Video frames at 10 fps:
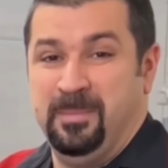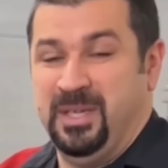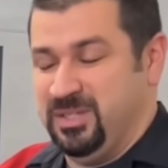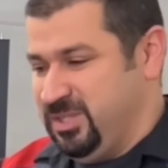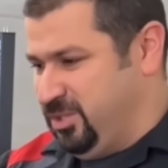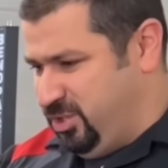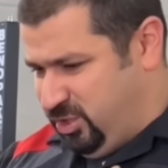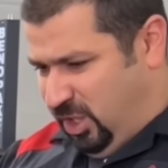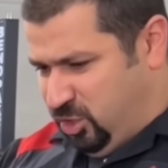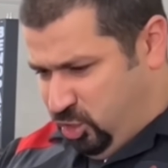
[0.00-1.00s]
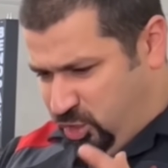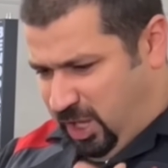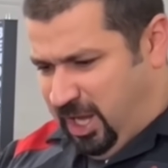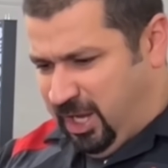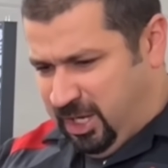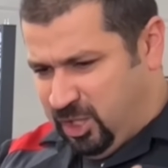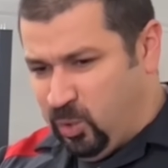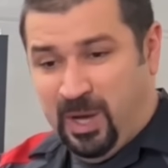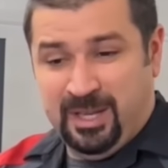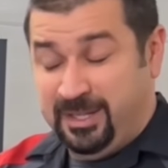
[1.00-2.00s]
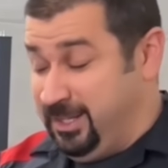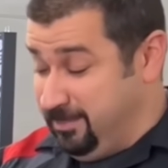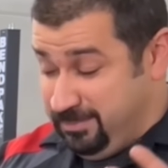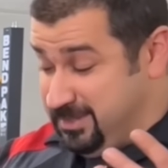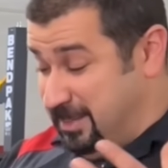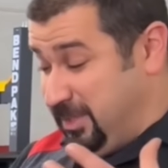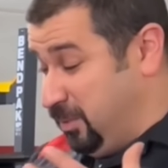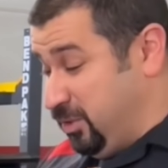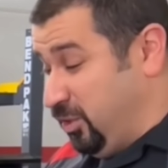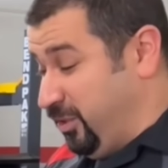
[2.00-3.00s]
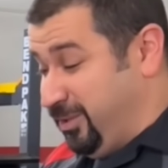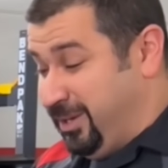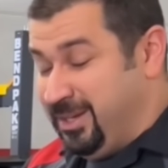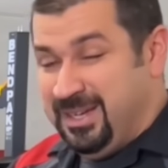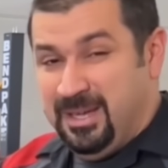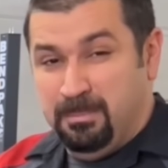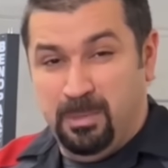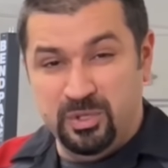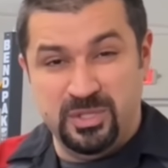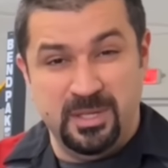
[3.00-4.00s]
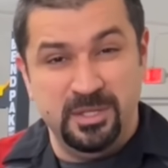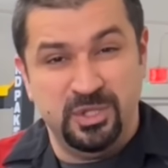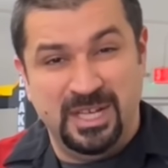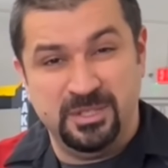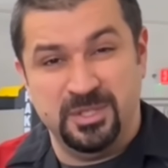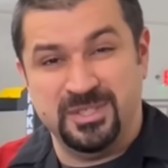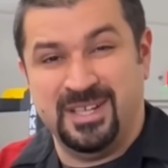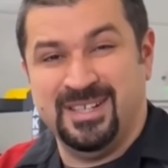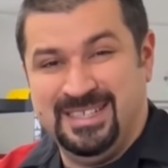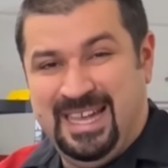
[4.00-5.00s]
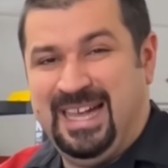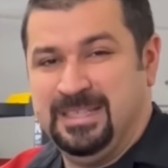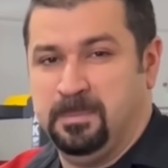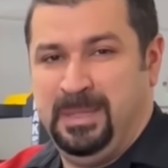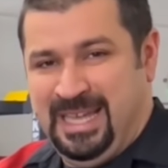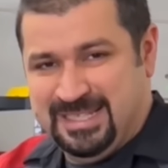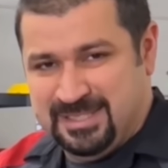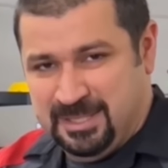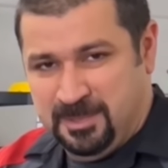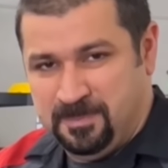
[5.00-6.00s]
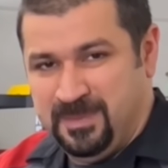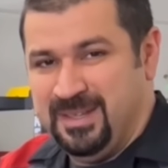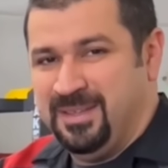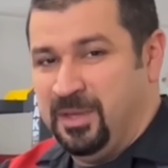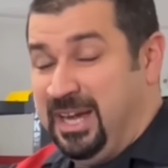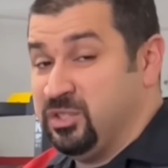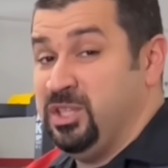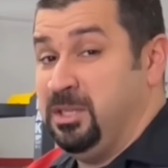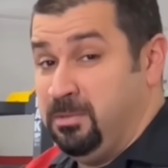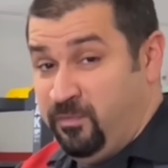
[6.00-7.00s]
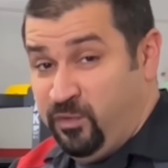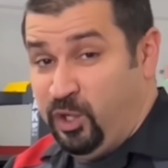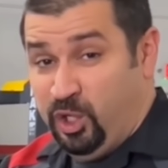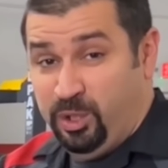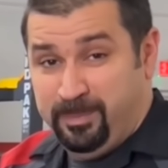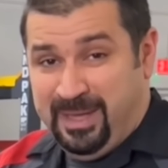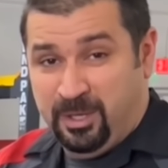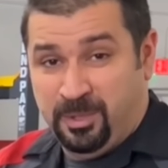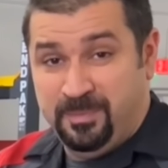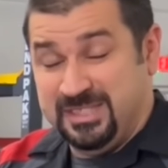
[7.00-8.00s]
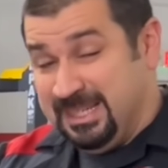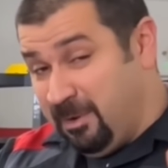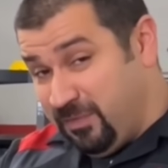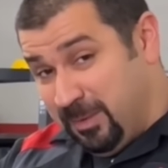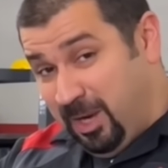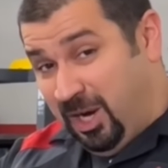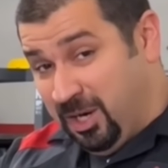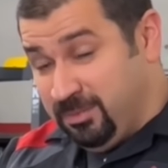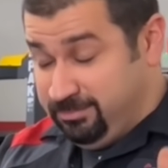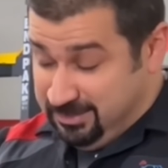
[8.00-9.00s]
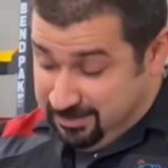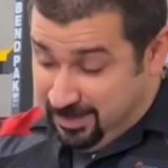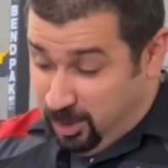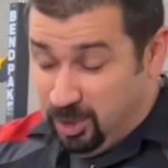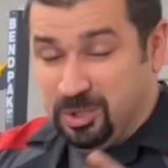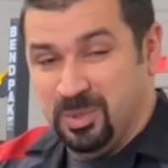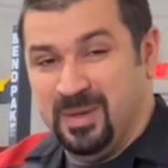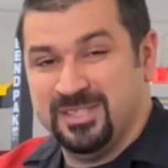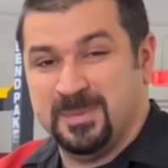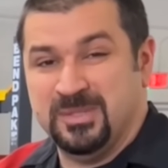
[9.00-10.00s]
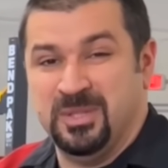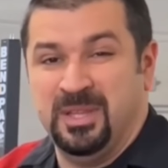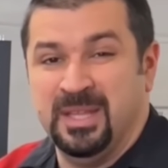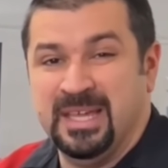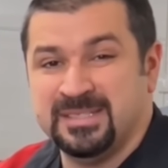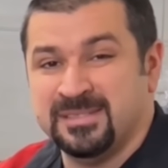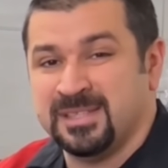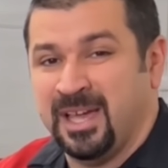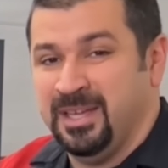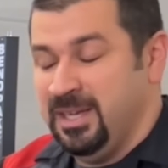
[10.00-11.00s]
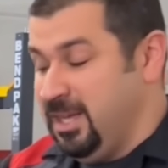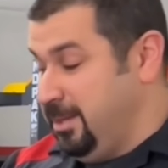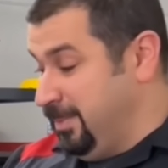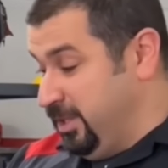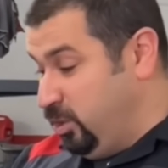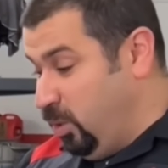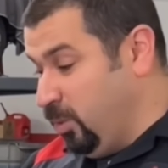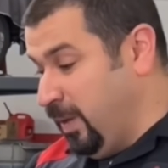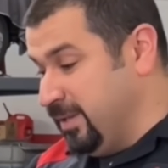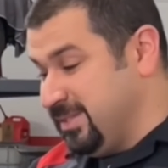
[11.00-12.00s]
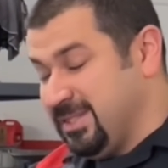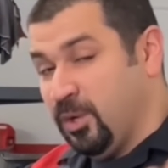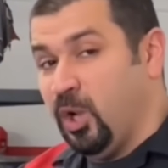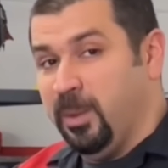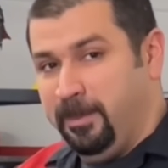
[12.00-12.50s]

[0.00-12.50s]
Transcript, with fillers: because they're such high quality. And something with Toyota, most of their injectors are not plastic. They're actually full metal. Some of them are, you know, the older ones, especially in the Lexus side, but the newer ones, they're all